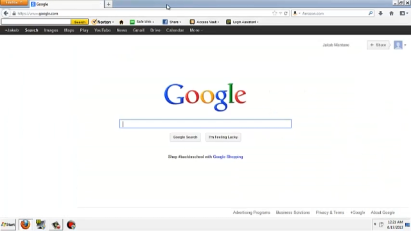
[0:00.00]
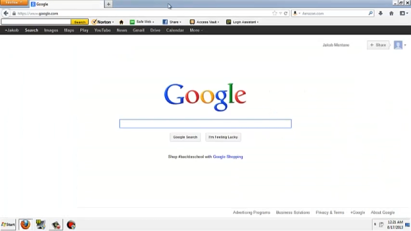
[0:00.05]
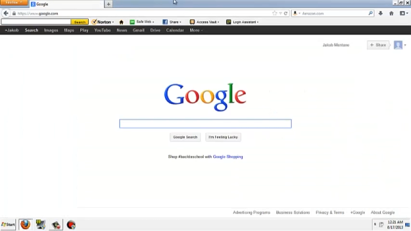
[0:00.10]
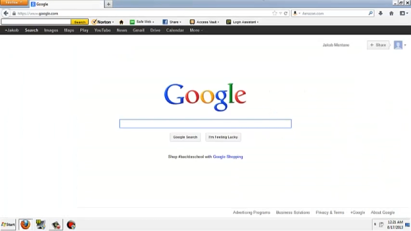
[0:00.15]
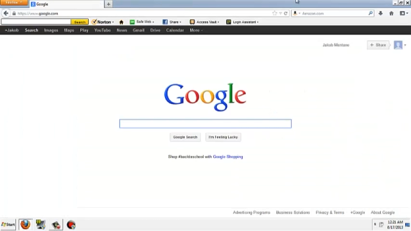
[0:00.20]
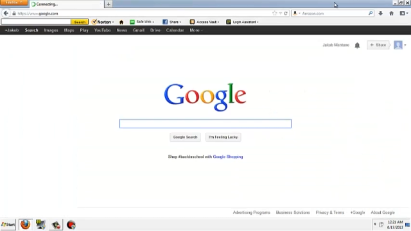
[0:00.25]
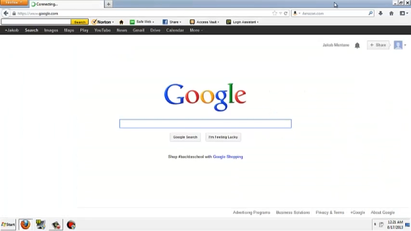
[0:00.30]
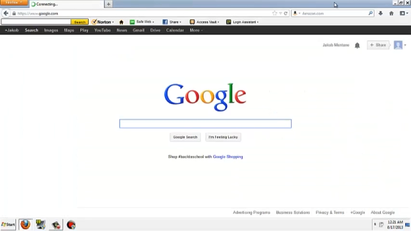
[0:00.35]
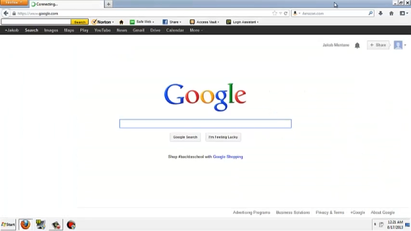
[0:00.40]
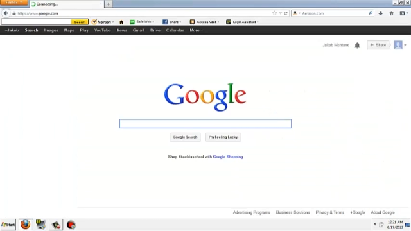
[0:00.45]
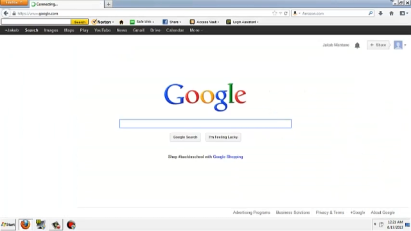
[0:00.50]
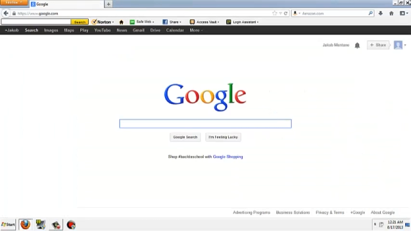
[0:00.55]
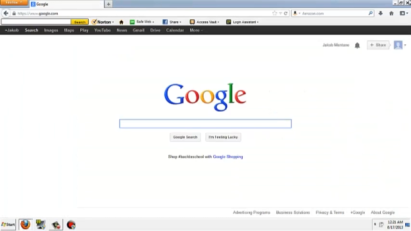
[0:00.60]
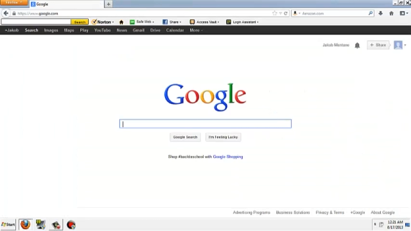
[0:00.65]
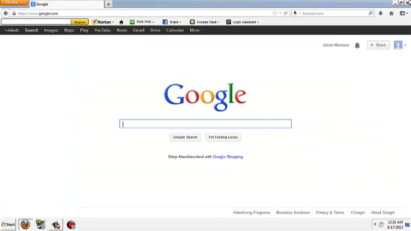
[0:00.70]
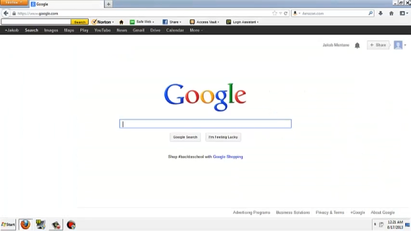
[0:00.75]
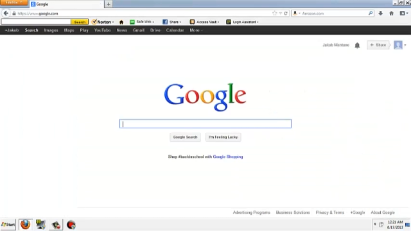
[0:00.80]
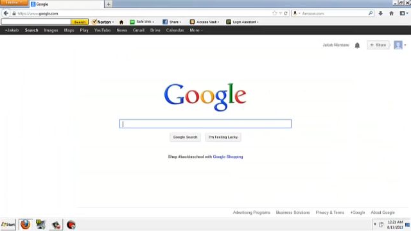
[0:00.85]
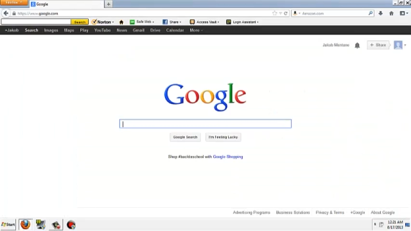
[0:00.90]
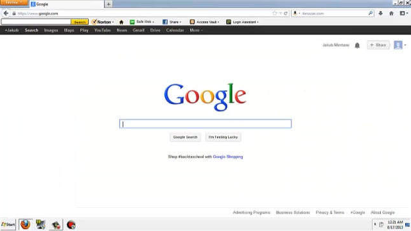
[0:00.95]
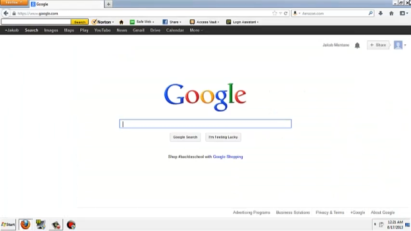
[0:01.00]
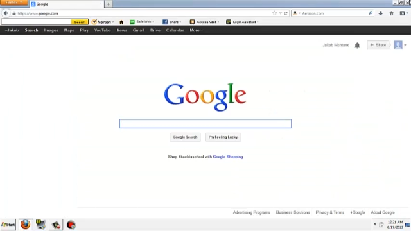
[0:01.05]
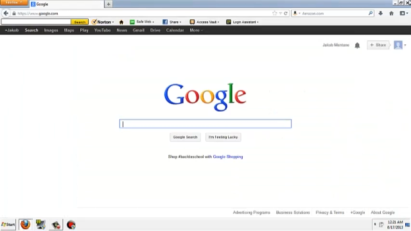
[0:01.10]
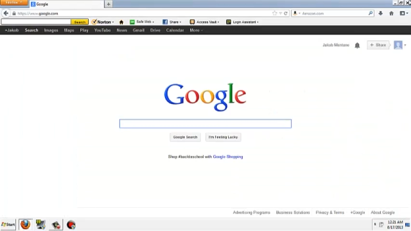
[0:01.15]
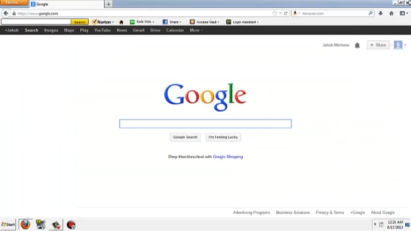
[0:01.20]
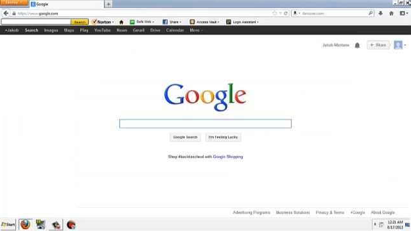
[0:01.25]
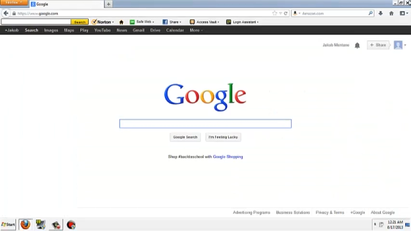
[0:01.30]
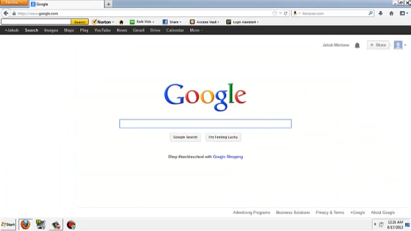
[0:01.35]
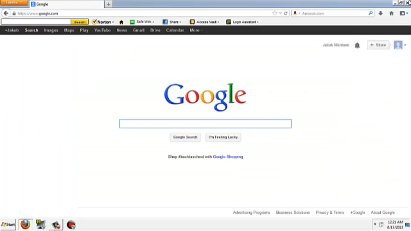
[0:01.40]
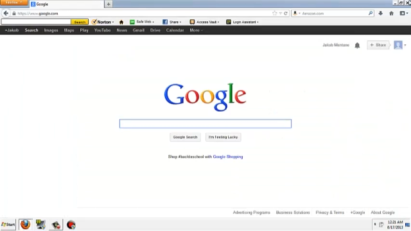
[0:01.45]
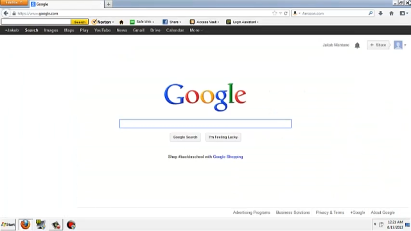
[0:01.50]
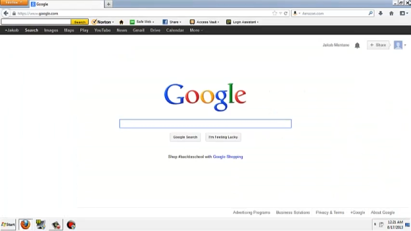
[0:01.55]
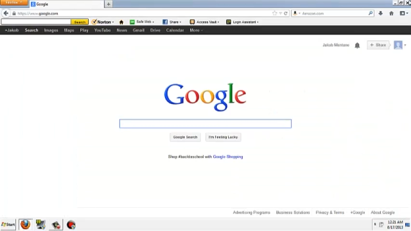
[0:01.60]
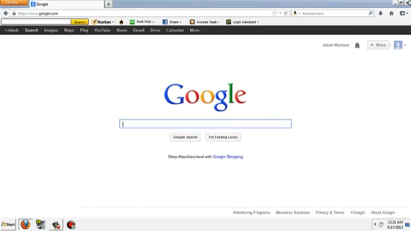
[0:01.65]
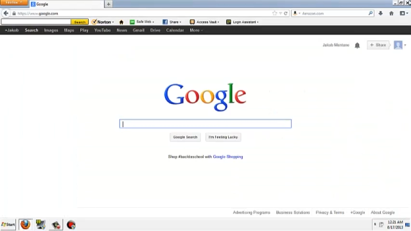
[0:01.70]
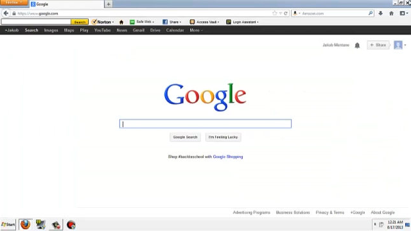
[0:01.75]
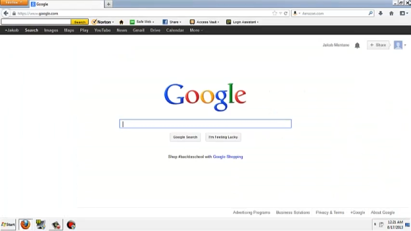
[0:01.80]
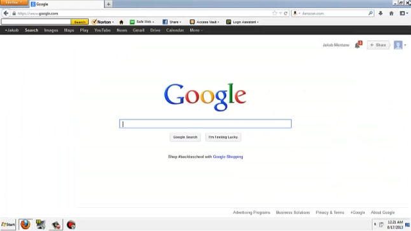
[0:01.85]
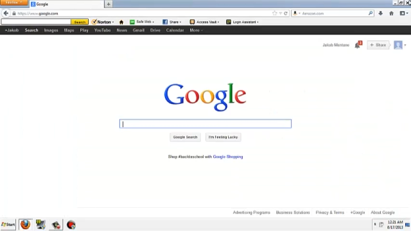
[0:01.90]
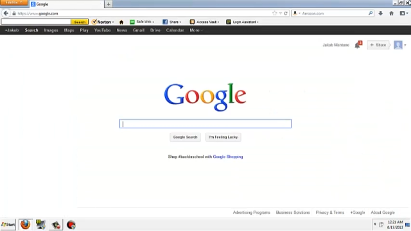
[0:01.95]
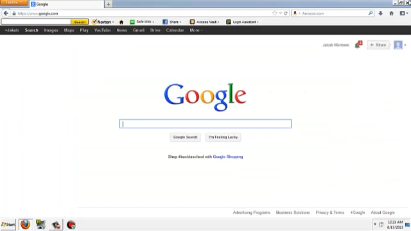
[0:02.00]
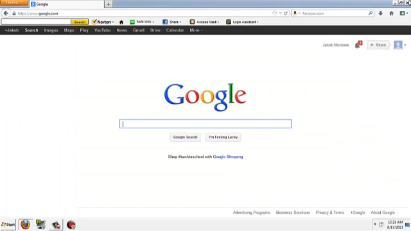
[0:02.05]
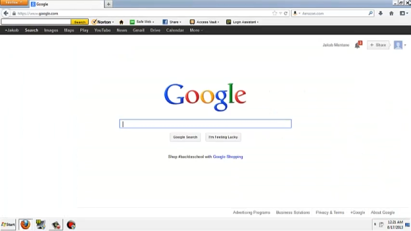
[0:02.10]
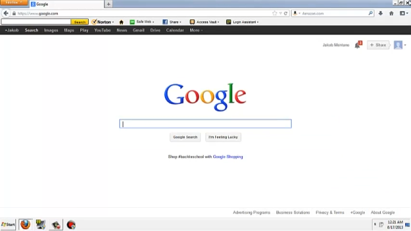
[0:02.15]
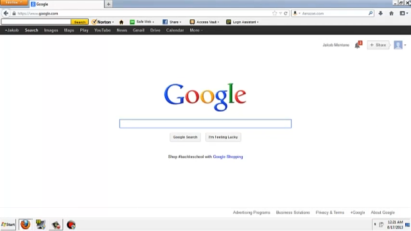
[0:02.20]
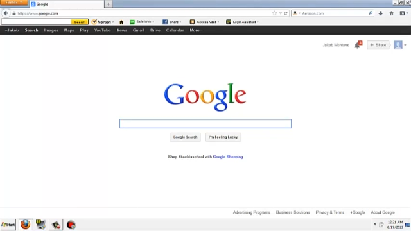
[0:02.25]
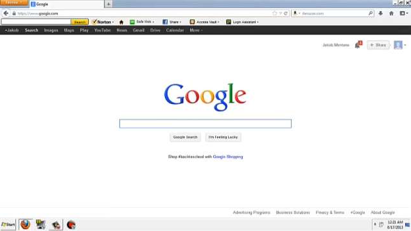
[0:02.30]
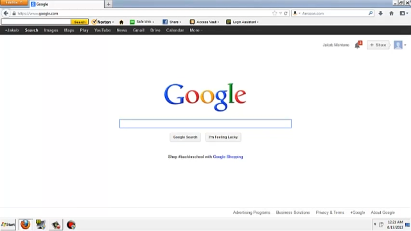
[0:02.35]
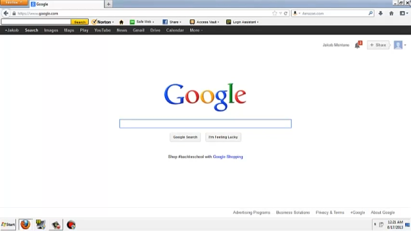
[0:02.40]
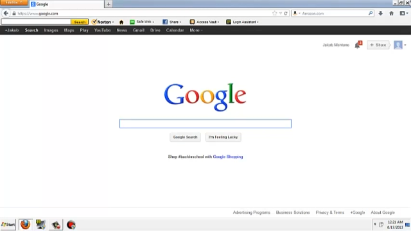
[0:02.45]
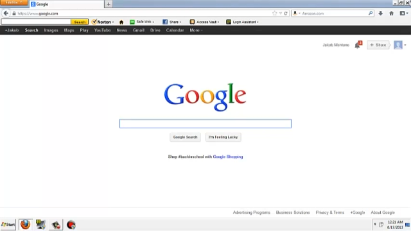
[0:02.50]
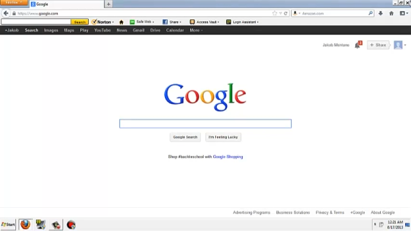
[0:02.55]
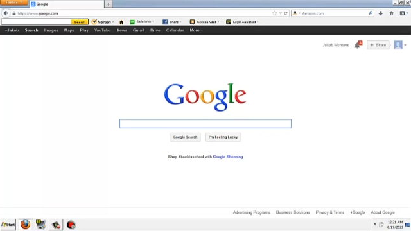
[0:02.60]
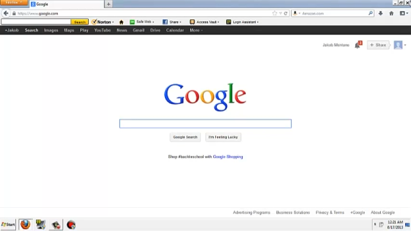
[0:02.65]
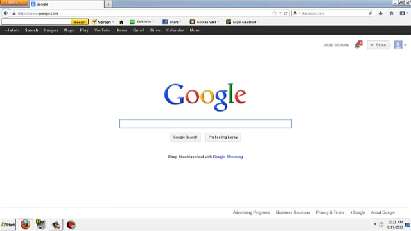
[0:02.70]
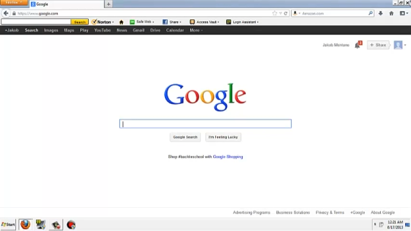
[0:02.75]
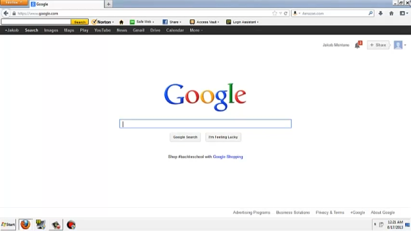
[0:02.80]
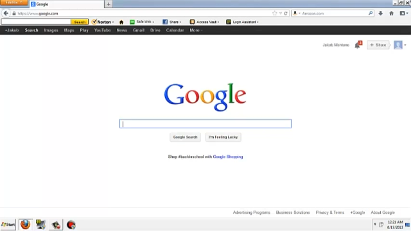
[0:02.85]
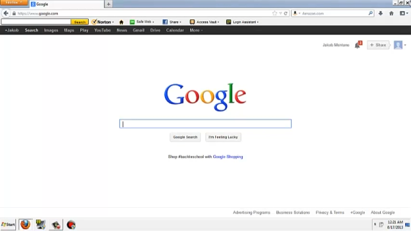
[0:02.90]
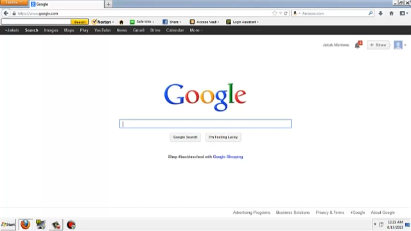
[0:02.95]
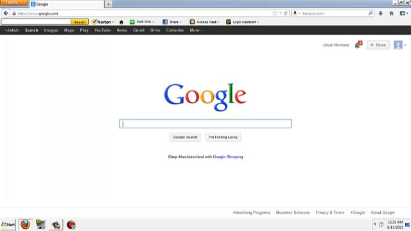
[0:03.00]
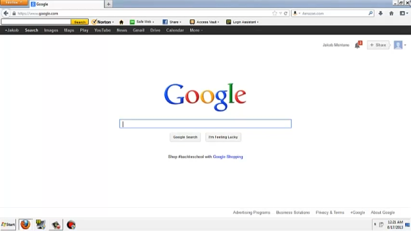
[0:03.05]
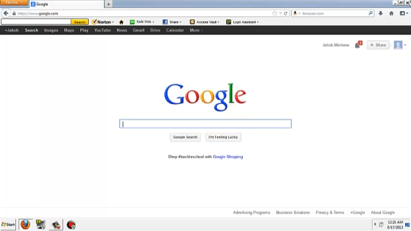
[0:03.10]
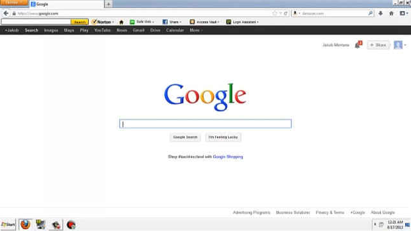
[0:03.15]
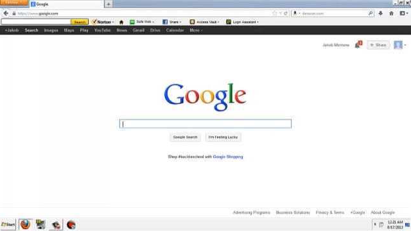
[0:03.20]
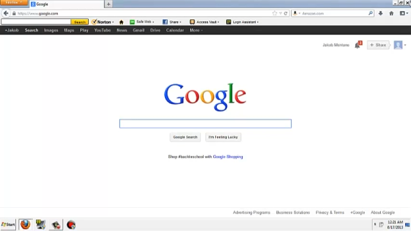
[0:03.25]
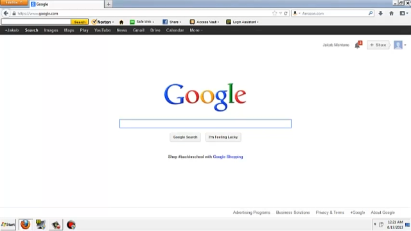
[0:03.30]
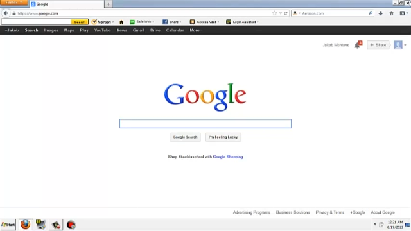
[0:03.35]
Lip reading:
(no speaker visible)